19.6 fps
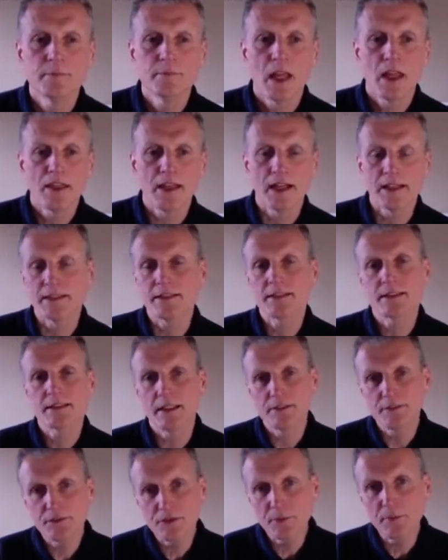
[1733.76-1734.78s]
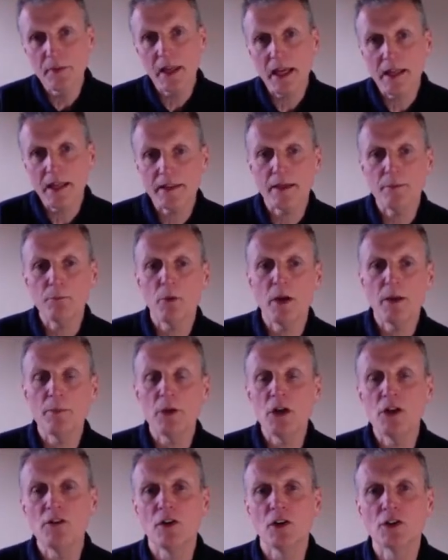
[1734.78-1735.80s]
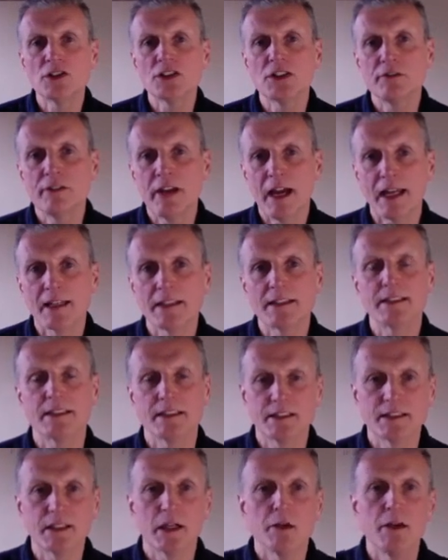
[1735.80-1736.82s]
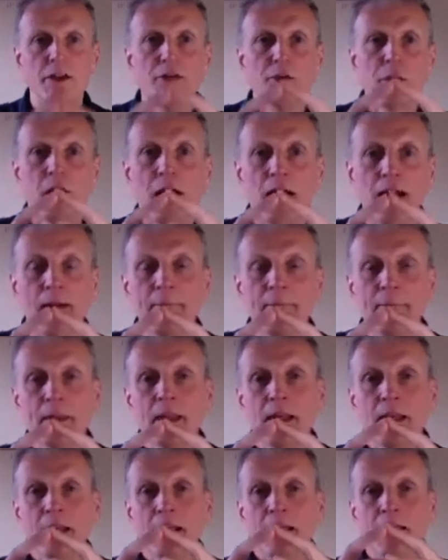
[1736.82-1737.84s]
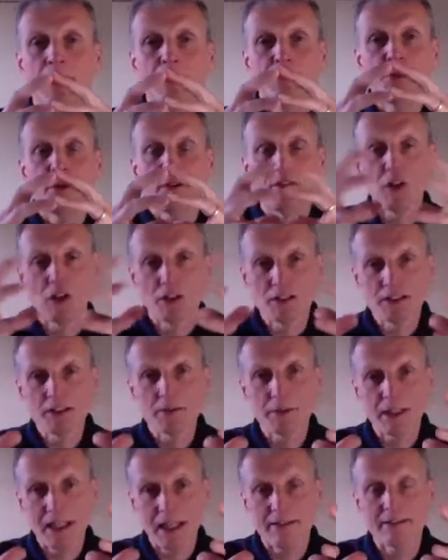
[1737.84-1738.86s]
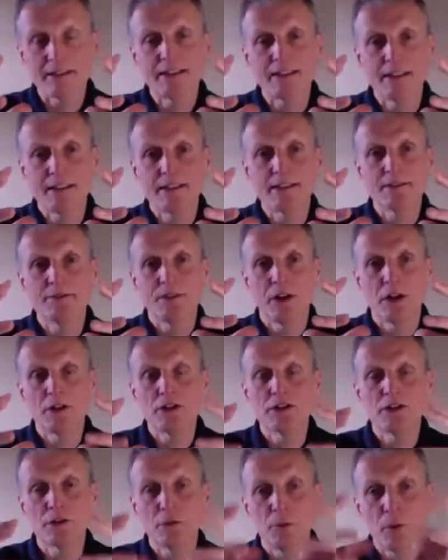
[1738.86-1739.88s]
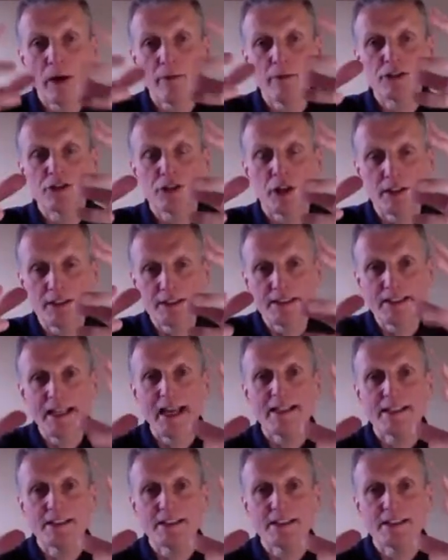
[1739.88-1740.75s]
Thanks. And from there, then we move on to reality. So if we've gotten some clarity and some focus on where we're trying to get